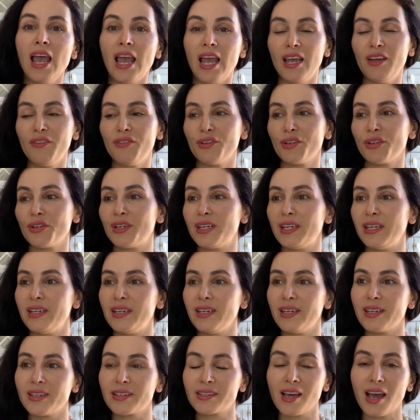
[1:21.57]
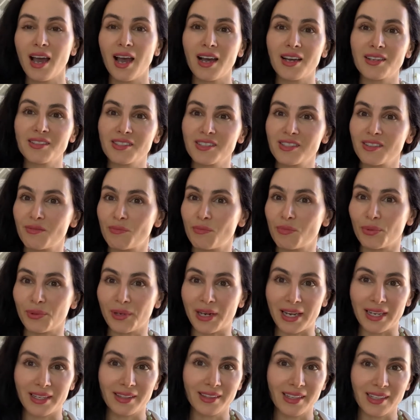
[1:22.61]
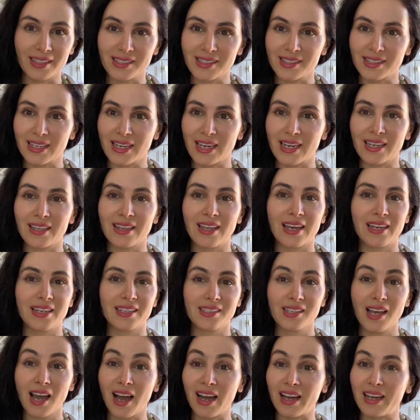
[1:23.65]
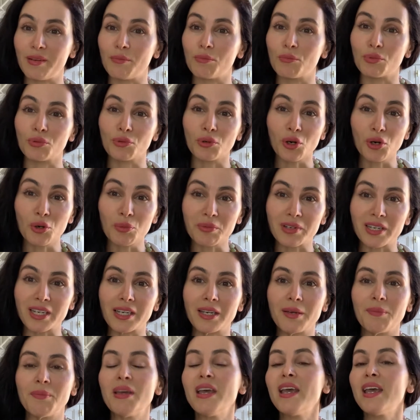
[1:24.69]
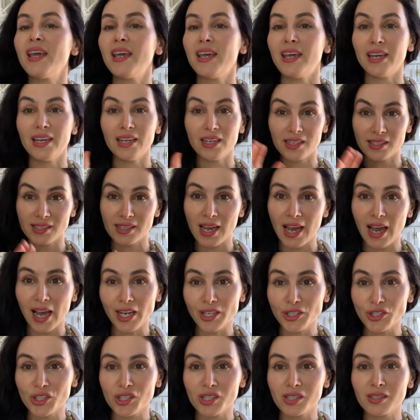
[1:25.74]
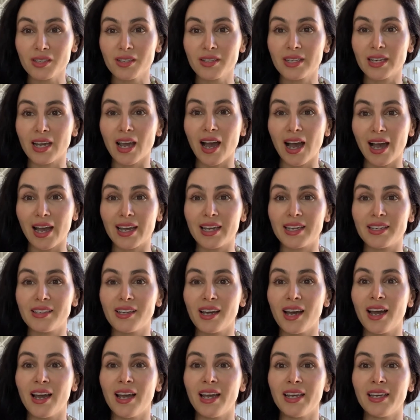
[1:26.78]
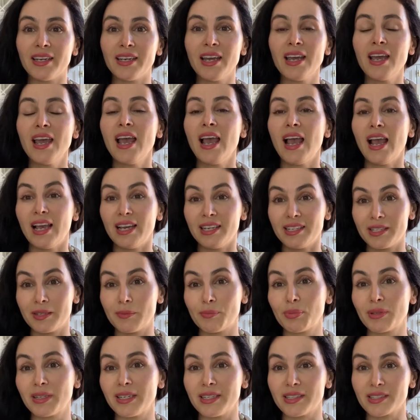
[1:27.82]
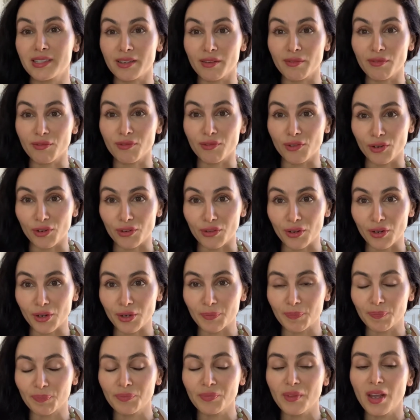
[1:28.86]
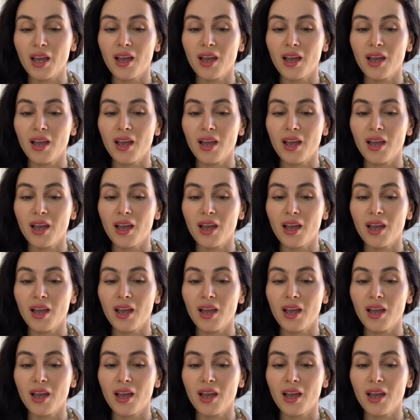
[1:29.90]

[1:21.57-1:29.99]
if you're eating tons of bread, let's say that is high in bromium, it attaches to the iodine and depletes it further.